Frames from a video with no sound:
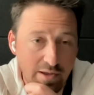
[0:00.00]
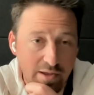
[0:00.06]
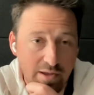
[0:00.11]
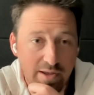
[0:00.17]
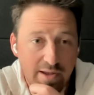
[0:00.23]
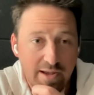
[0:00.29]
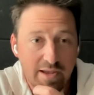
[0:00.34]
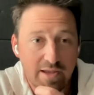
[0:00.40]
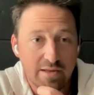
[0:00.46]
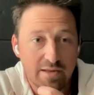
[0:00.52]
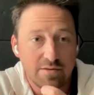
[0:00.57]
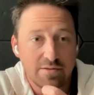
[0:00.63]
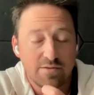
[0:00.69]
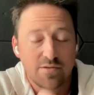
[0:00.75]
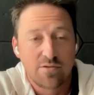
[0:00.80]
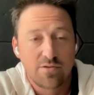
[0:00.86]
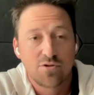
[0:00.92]

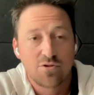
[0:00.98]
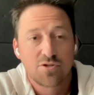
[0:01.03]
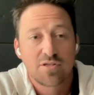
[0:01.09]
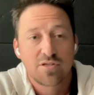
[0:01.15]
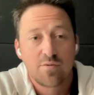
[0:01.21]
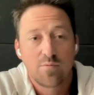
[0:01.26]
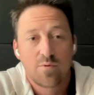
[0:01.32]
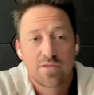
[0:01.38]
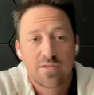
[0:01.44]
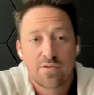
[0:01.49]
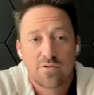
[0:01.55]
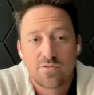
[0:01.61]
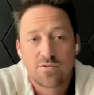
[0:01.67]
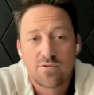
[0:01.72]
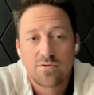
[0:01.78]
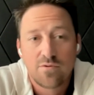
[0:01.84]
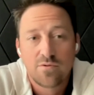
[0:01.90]
And usually what they'll
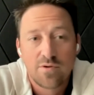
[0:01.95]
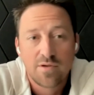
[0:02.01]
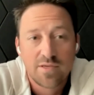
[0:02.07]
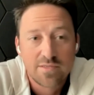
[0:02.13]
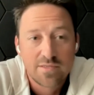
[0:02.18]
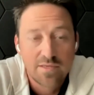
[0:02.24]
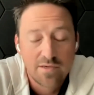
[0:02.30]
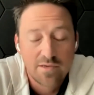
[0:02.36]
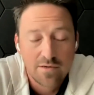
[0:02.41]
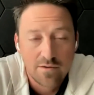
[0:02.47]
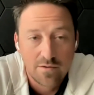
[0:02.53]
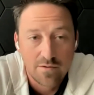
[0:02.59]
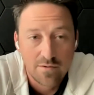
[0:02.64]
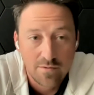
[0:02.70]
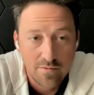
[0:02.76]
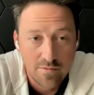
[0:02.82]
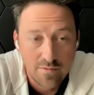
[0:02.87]
do is
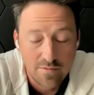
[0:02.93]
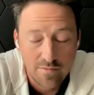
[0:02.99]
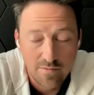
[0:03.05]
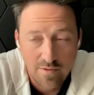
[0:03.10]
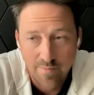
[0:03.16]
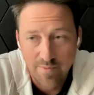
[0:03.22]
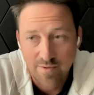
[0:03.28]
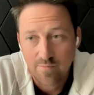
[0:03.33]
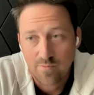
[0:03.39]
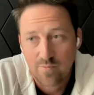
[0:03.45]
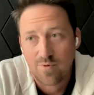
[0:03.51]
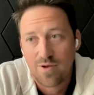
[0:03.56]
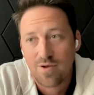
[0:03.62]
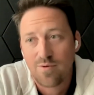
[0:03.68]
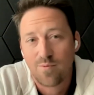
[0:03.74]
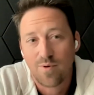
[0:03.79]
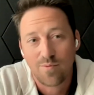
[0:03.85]

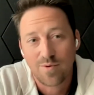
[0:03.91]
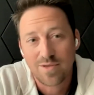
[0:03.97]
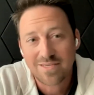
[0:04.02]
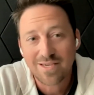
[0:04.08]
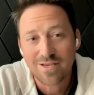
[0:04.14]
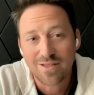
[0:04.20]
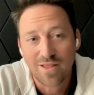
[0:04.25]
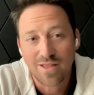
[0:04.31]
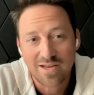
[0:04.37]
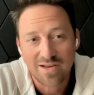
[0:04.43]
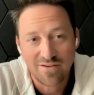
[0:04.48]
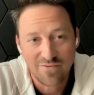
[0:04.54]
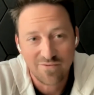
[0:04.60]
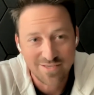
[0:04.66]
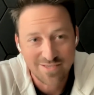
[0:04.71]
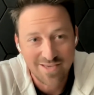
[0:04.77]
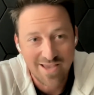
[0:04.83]
what we see a lot
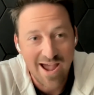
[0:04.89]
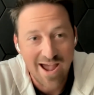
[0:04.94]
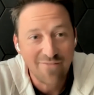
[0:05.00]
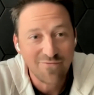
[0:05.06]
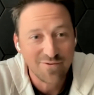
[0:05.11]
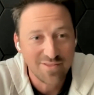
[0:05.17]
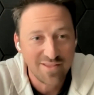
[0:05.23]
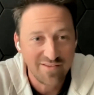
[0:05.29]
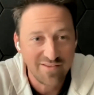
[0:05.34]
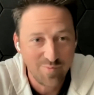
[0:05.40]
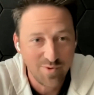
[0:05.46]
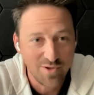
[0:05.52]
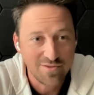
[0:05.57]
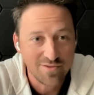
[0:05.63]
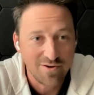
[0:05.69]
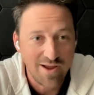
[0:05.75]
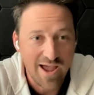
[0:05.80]
of is after they've
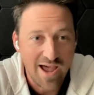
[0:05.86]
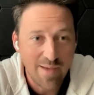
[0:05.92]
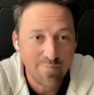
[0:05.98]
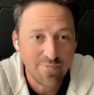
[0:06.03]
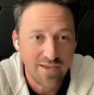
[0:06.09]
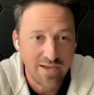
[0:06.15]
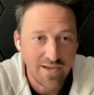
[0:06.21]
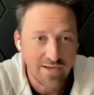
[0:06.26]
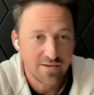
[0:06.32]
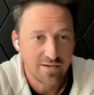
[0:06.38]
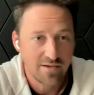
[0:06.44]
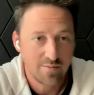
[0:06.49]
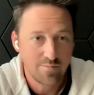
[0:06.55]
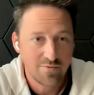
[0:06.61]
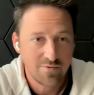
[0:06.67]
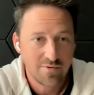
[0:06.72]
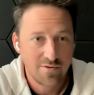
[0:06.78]
built their app, they end
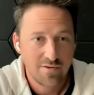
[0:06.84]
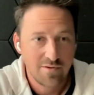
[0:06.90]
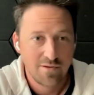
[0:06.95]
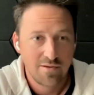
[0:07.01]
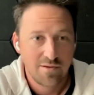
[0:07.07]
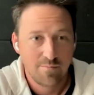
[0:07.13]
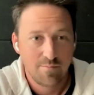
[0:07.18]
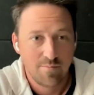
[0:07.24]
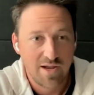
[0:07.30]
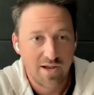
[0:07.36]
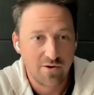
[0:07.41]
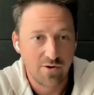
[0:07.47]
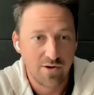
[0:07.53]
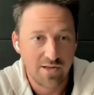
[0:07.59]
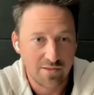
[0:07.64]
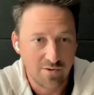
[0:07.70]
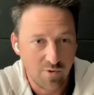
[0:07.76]
up
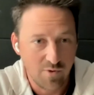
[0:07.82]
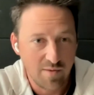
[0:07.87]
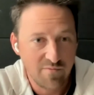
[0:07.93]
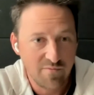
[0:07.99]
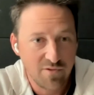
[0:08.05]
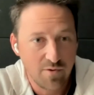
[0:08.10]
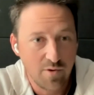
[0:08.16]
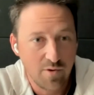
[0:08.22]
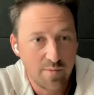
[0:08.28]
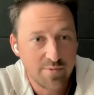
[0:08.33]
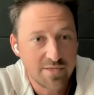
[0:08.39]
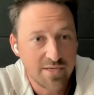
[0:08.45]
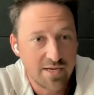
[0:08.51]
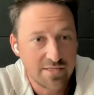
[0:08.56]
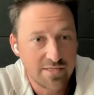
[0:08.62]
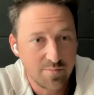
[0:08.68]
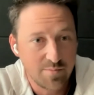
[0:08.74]
migrating their Webflow
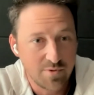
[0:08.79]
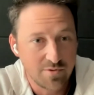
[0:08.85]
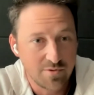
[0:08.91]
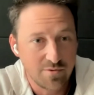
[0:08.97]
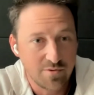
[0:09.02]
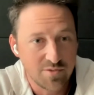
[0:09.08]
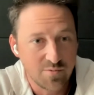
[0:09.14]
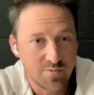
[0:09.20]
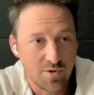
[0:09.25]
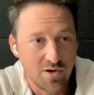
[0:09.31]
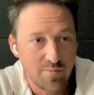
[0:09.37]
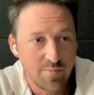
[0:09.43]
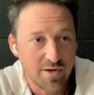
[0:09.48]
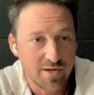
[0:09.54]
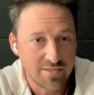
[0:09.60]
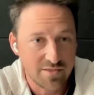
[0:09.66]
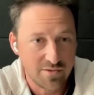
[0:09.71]
website to Bildr as well,
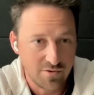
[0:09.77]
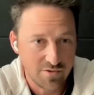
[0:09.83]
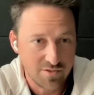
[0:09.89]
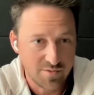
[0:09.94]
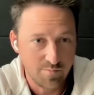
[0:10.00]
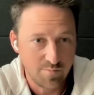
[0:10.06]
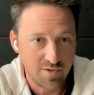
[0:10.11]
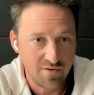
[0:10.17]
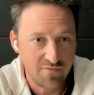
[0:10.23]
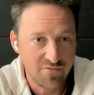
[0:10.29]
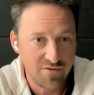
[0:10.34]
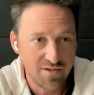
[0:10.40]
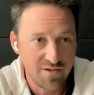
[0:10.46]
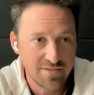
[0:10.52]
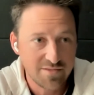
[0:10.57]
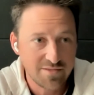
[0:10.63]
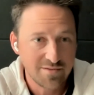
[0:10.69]
because there are some
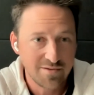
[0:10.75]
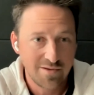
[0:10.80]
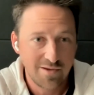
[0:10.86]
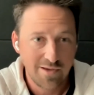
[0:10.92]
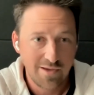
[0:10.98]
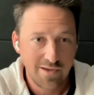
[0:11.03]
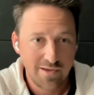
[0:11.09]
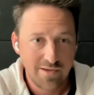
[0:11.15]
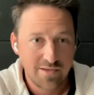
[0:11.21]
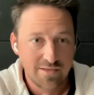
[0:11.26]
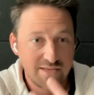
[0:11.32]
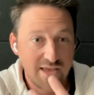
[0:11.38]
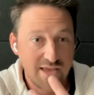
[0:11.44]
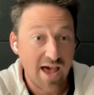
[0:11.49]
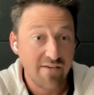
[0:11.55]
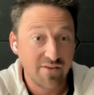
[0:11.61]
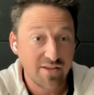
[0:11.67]
benefits
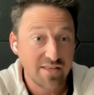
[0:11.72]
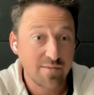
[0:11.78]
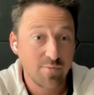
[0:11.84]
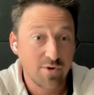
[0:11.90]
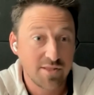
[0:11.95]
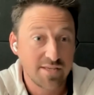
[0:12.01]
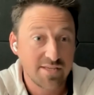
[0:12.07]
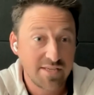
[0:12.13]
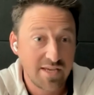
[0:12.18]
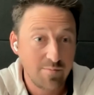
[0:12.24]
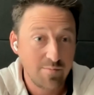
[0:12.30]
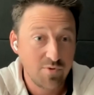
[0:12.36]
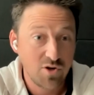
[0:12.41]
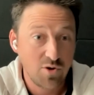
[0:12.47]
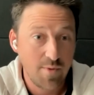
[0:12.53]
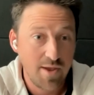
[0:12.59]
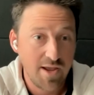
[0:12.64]
to having them on the same
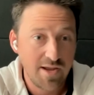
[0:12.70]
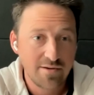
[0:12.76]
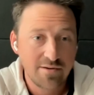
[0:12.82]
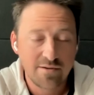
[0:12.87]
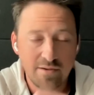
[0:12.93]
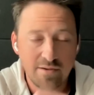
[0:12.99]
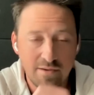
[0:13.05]
domain.